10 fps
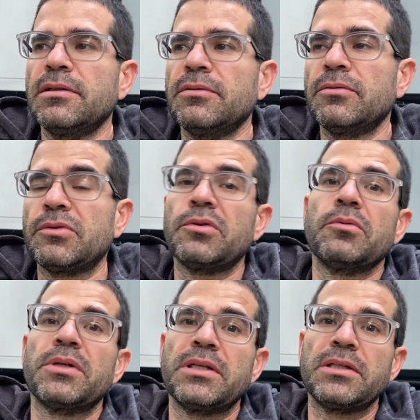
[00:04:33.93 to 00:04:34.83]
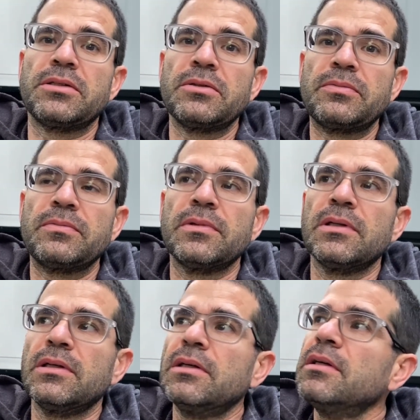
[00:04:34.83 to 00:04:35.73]
was real windy too.
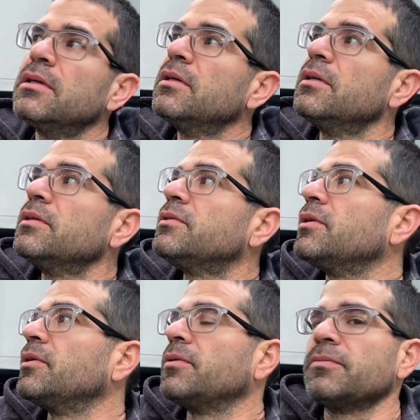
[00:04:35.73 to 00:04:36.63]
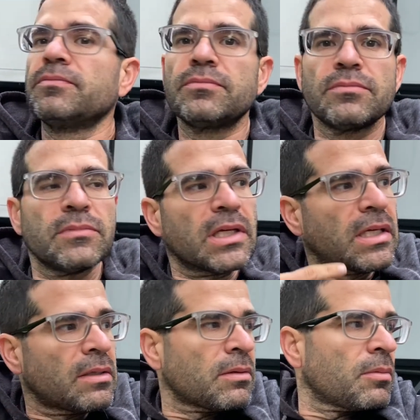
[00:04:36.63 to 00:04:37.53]
So
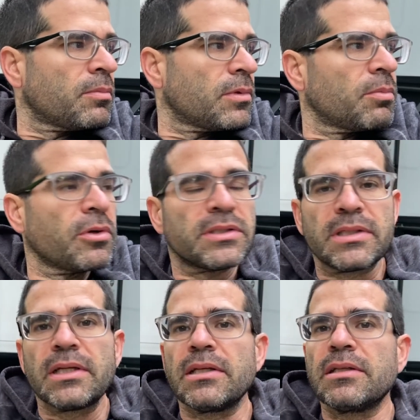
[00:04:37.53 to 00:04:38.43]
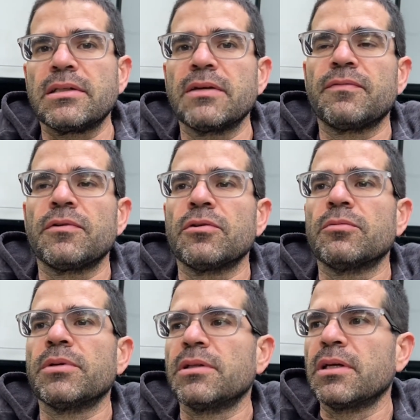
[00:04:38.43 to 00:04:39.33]
the boys stayed in the tent for a little
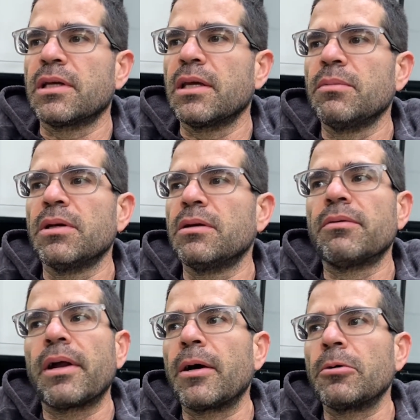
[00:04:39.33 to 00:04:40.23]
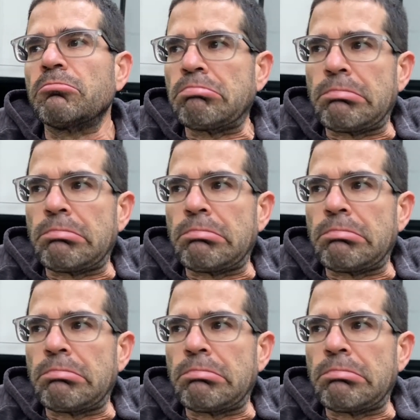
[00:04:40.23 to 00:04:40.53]
bit. They came in around,